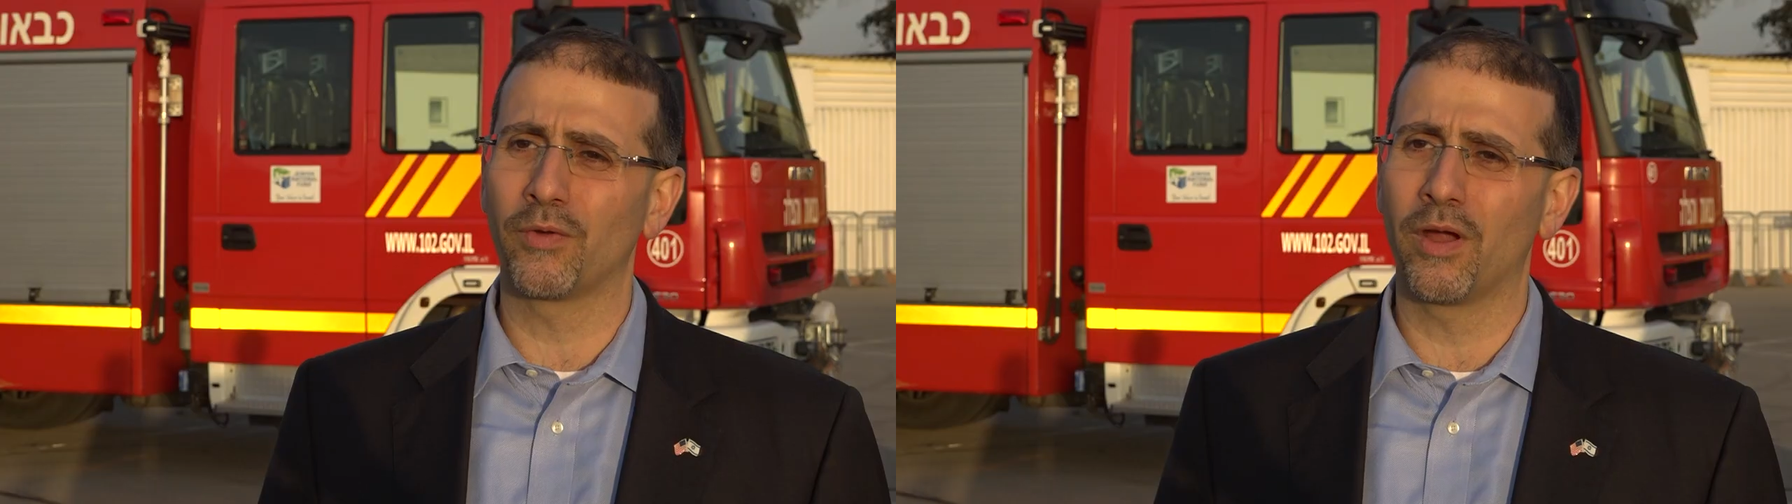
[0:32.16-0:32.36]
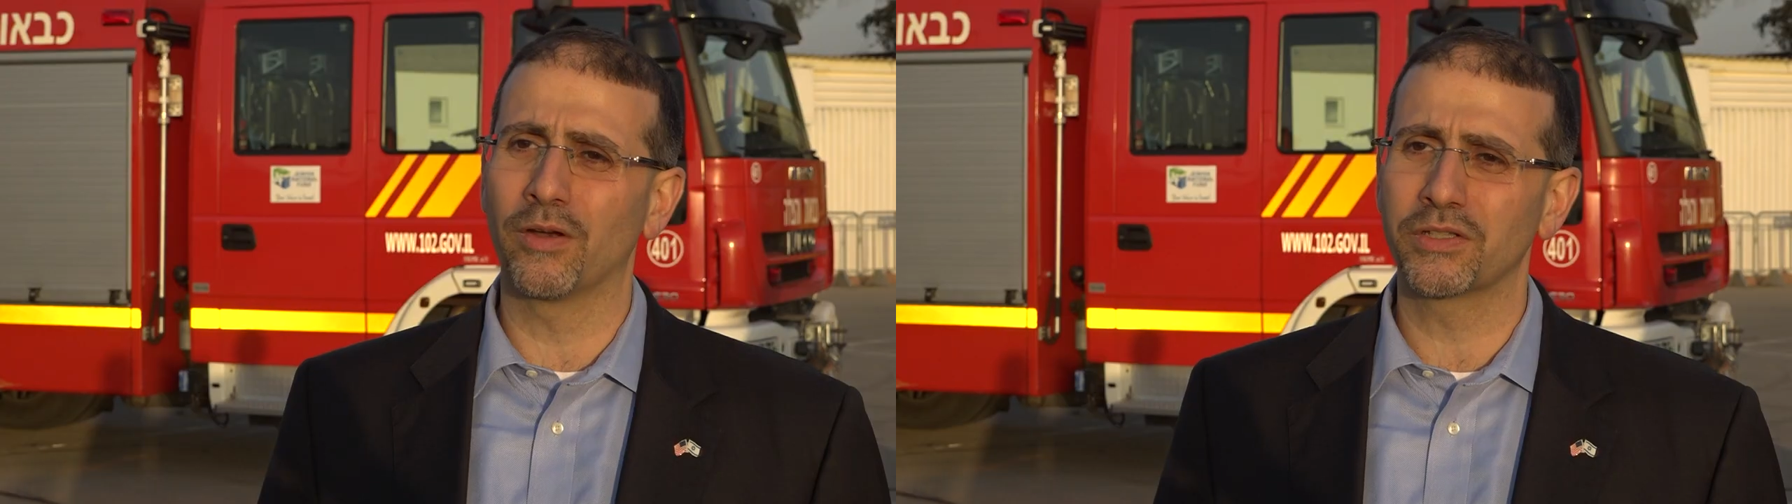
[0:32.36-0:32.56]

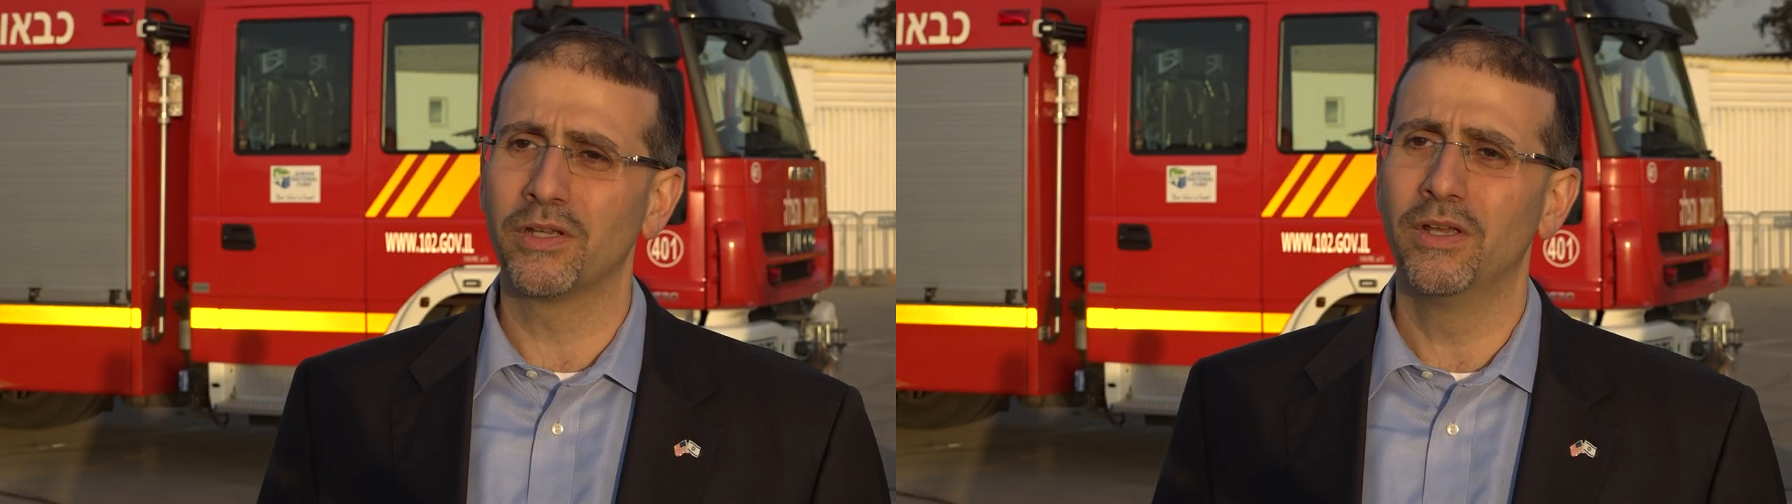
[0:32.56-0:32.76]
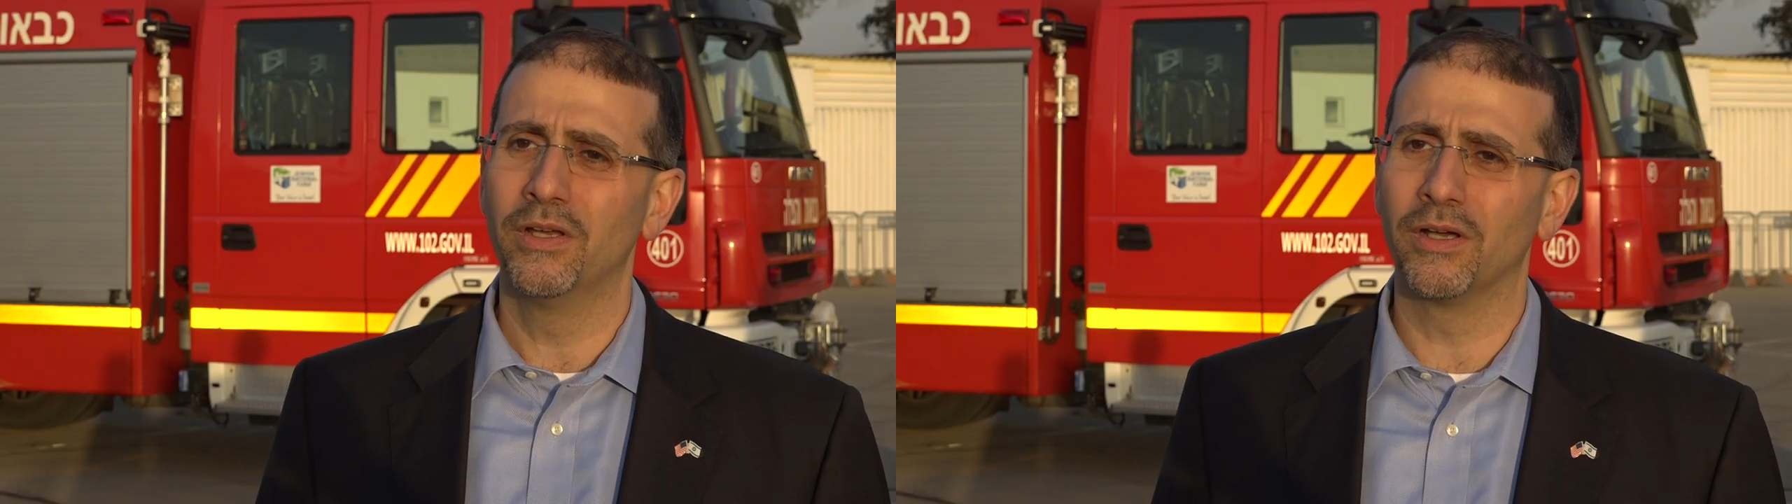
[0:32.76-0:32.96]
fires,
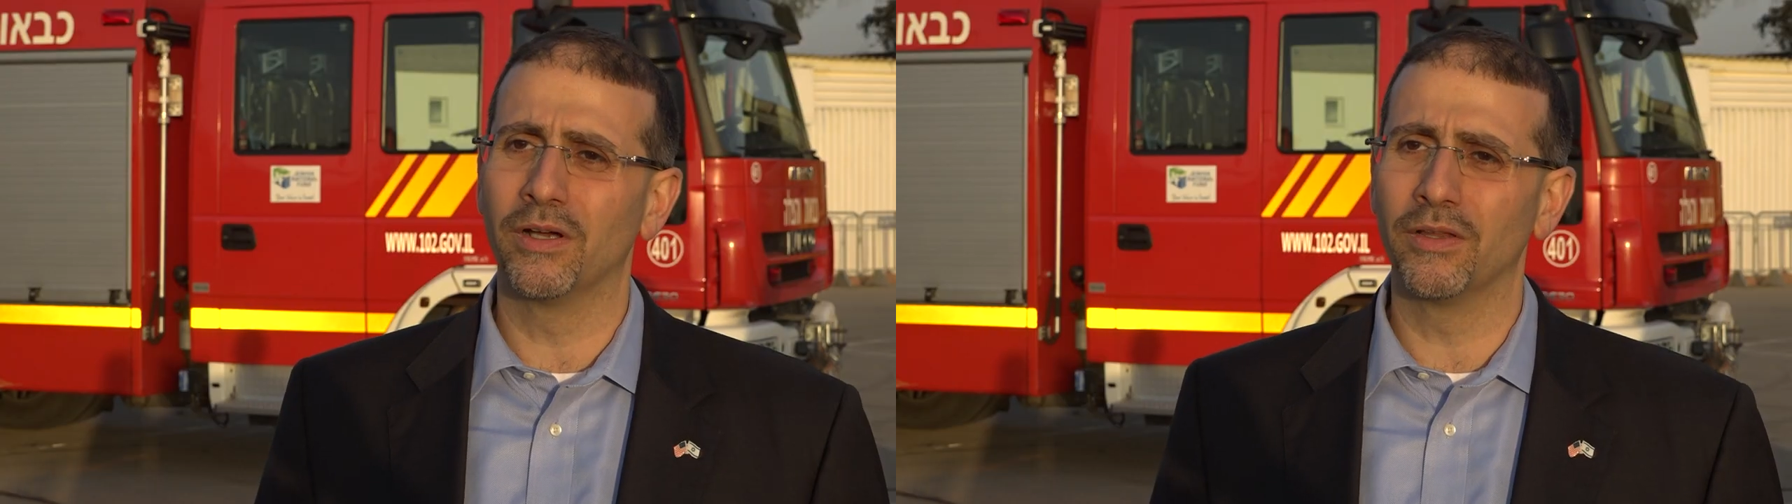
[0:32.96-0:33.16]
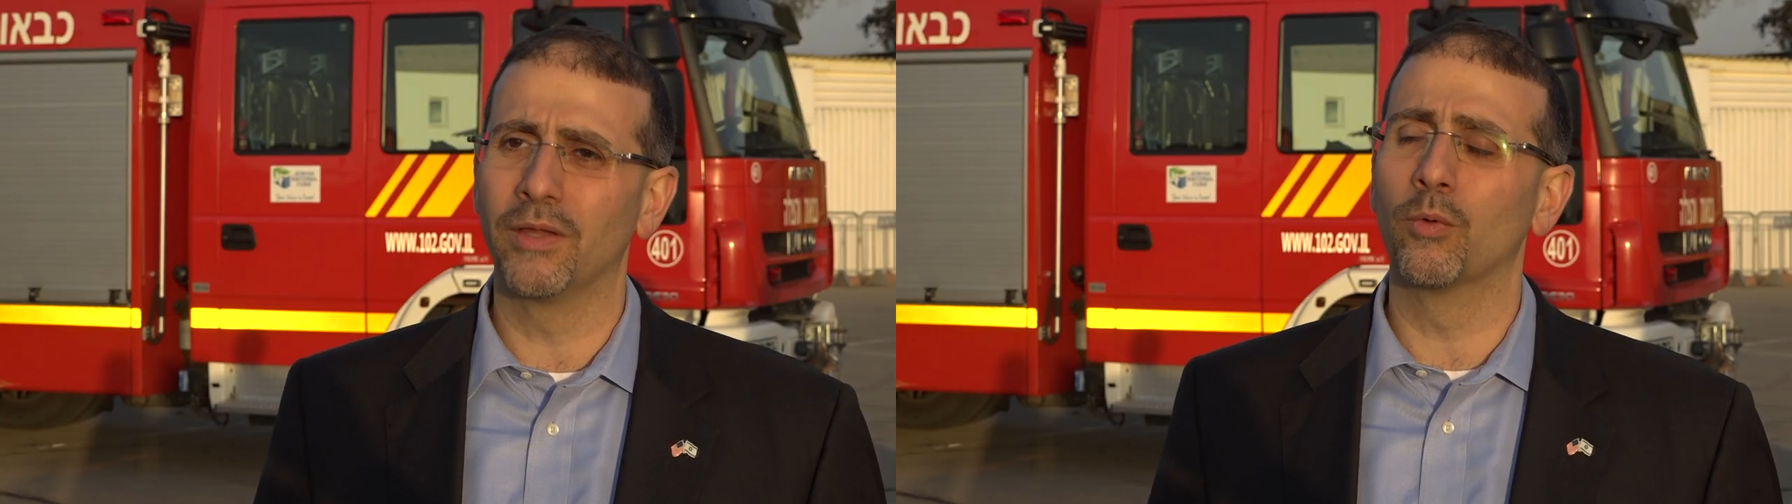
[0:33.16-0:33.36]

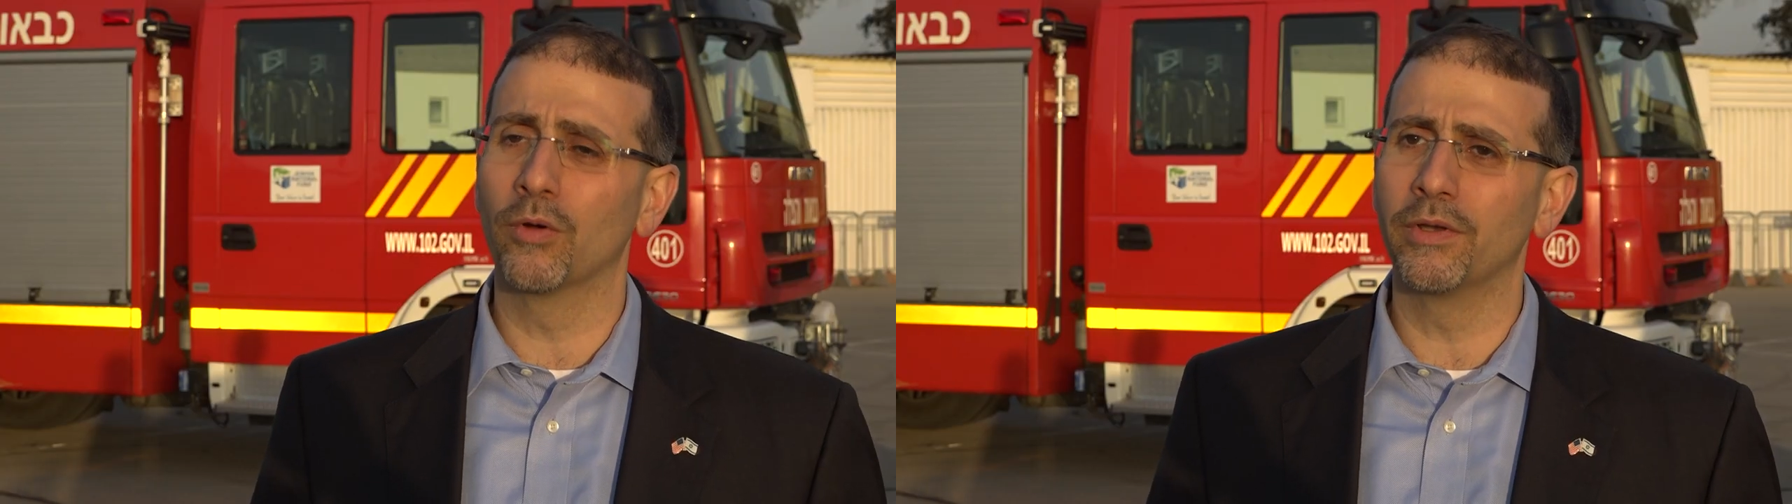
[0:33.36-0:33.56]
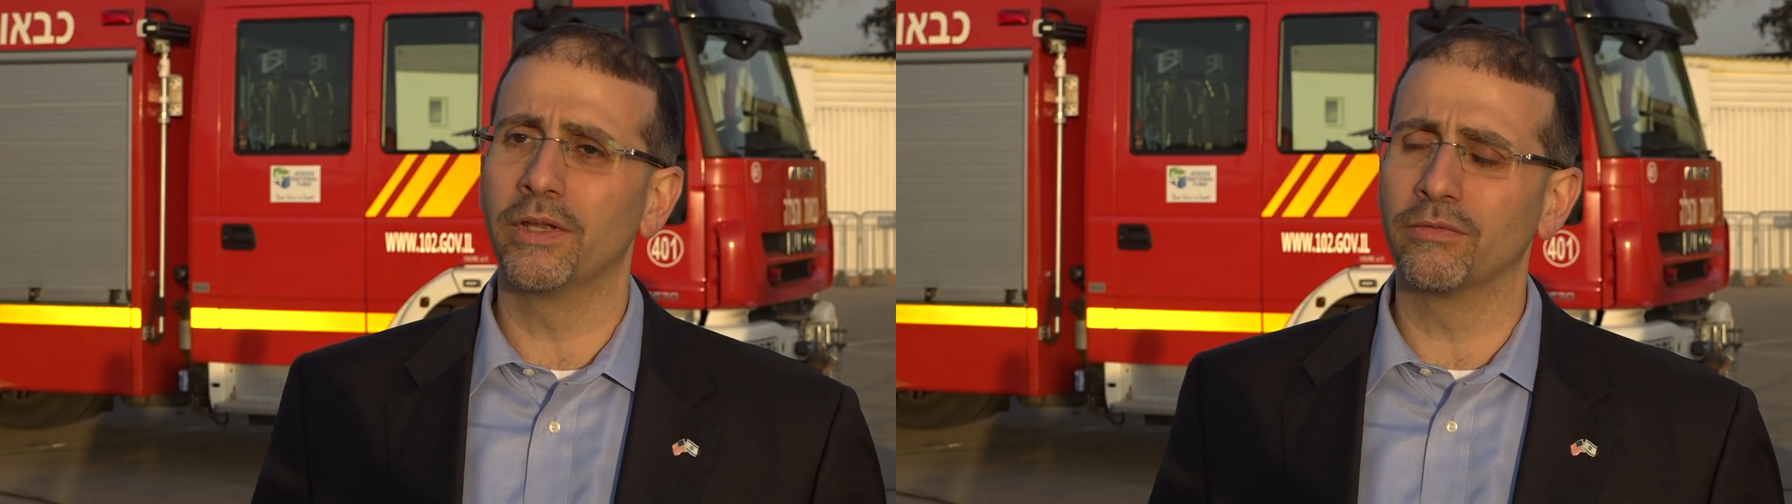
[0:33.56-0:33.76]
uh, they
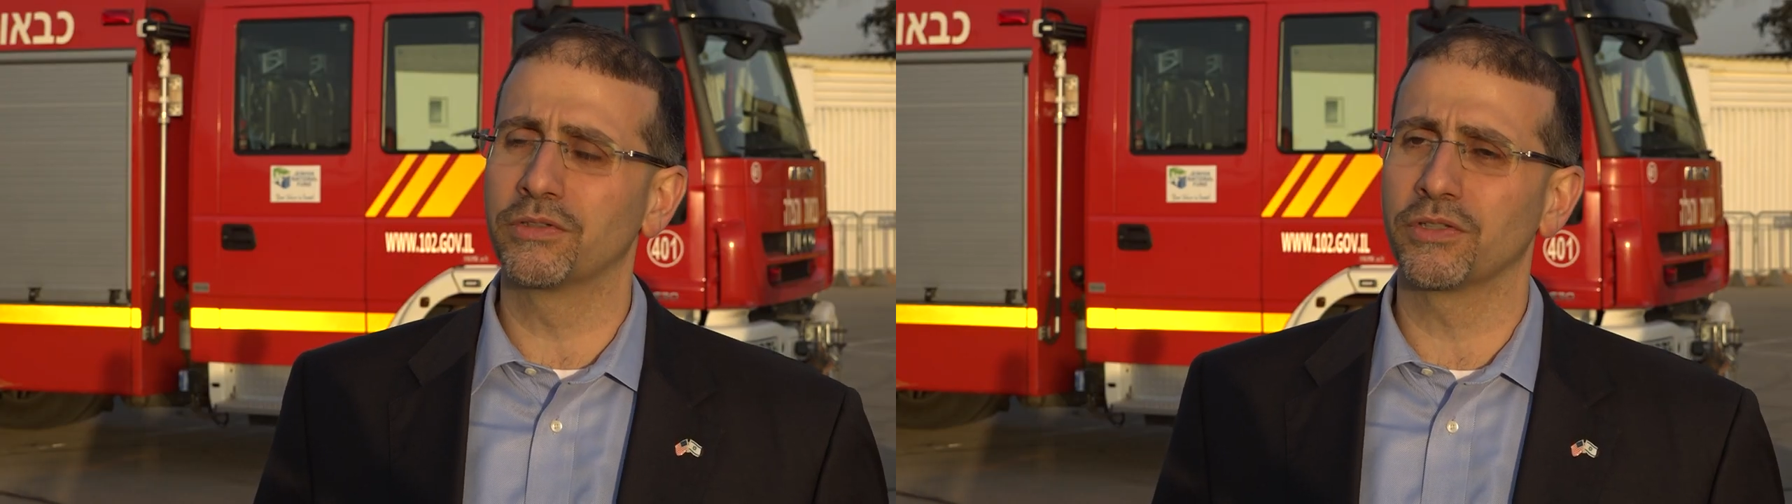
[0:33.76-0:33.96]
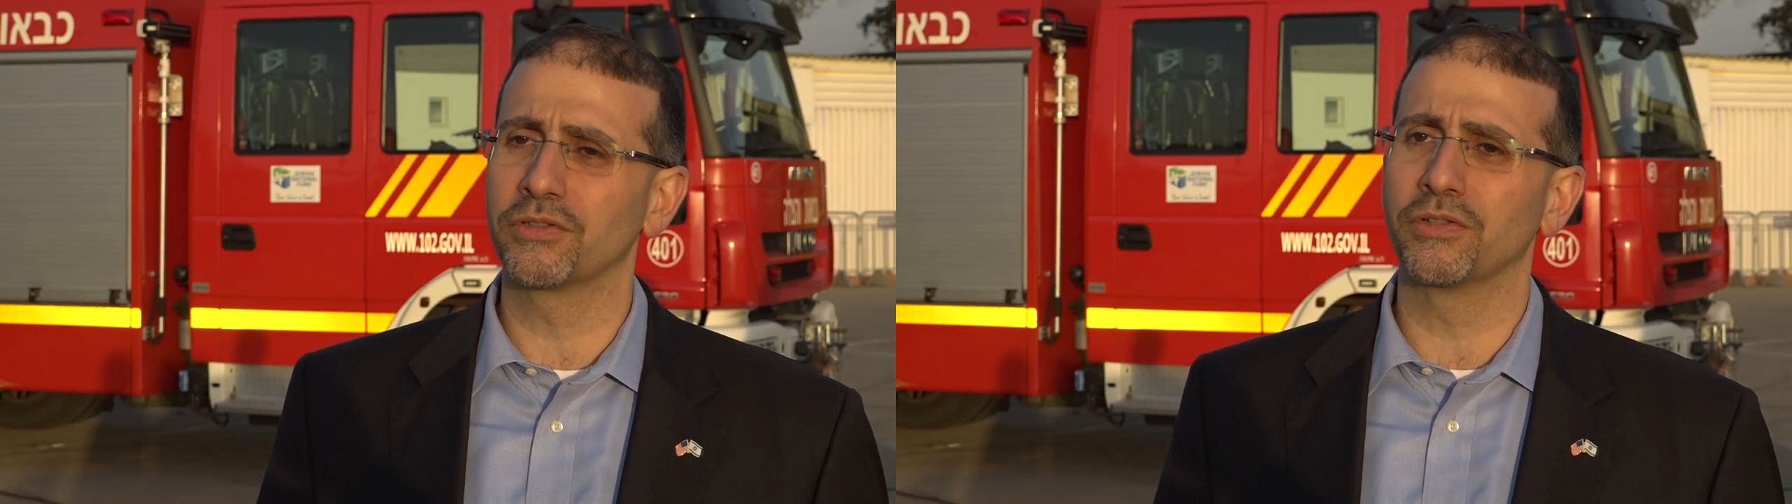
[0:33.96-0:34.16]
were in need of
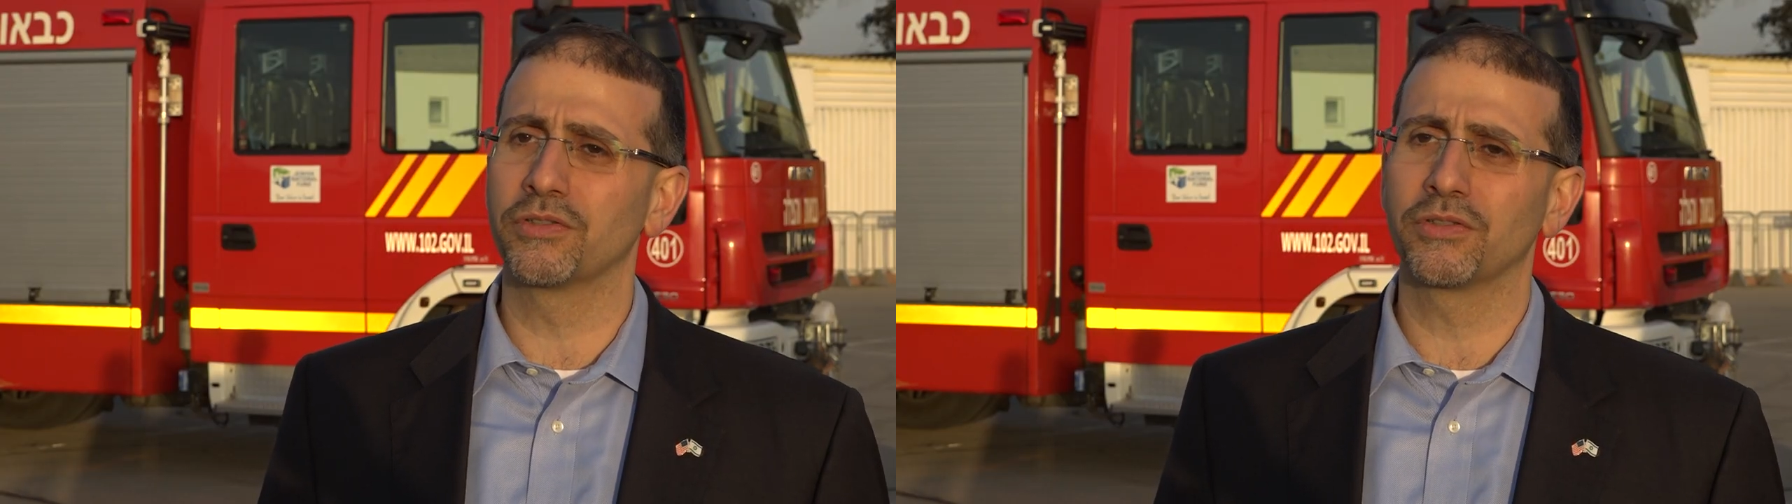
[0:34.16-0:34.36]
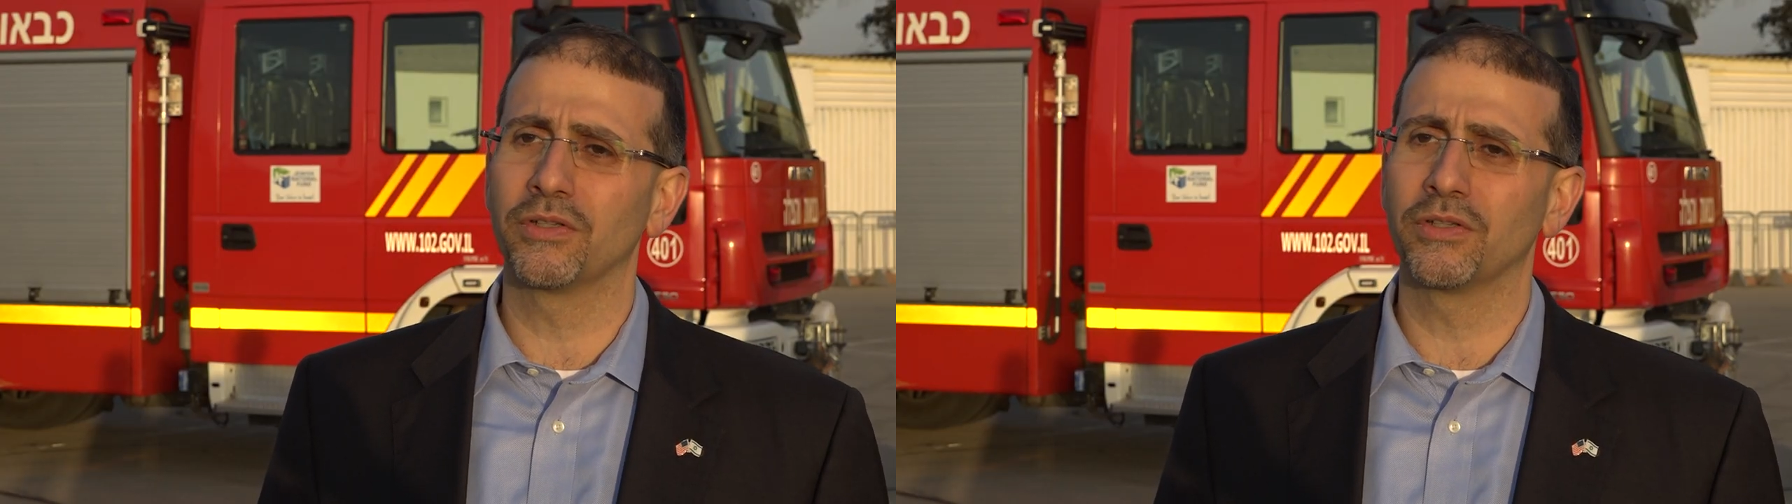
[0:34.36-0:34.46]
assistance.